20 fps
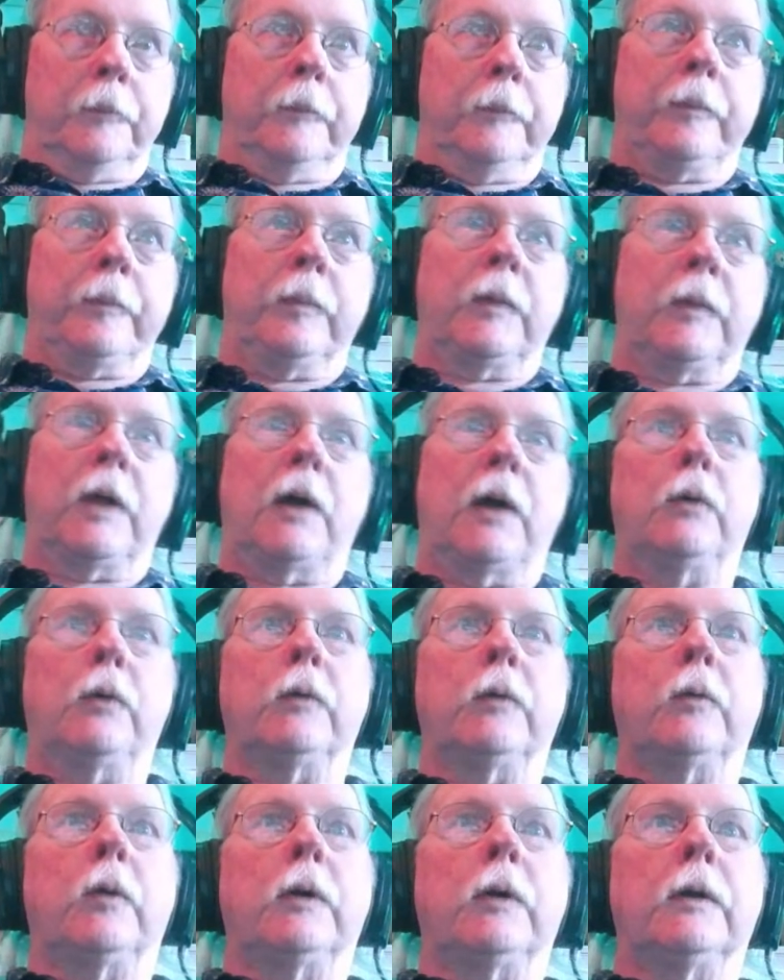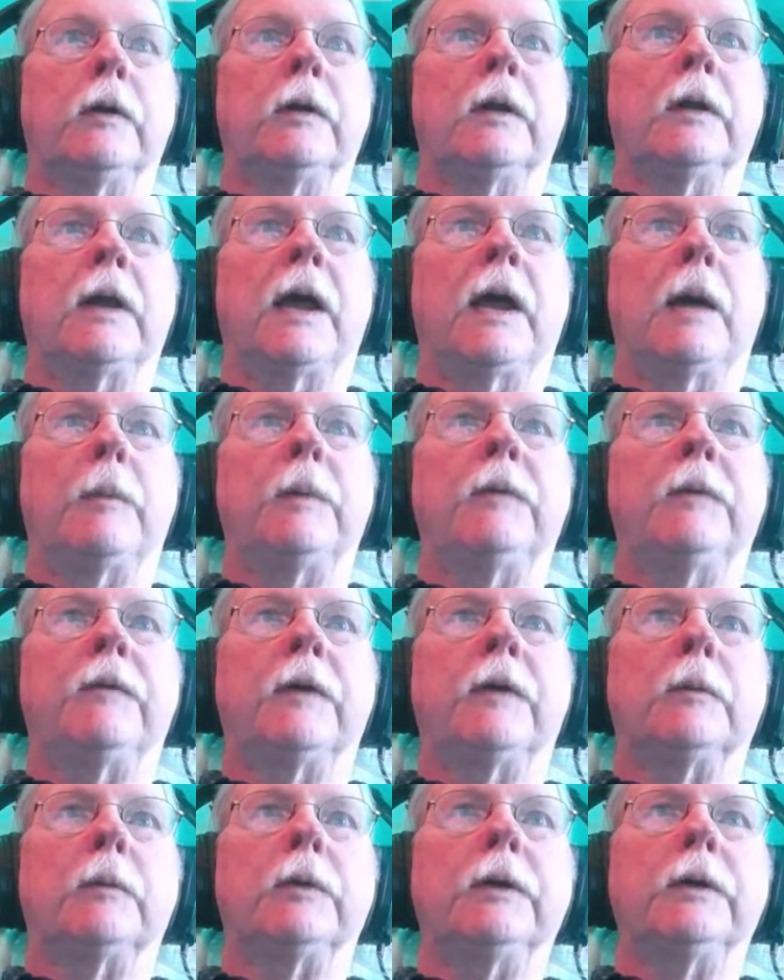Now we're one happy
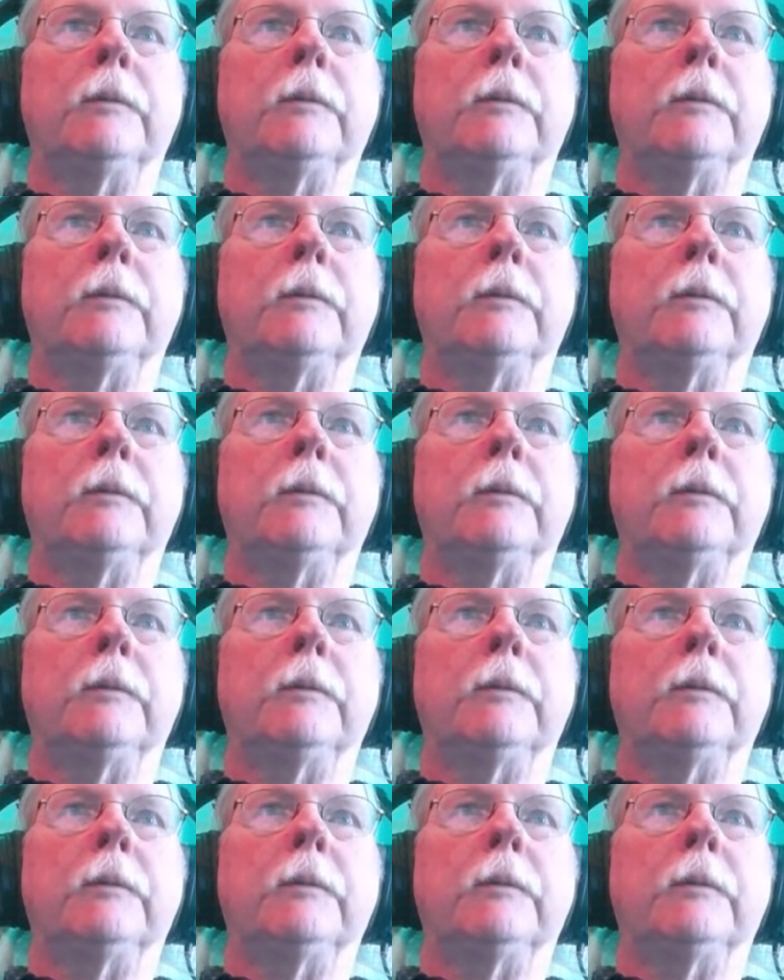family.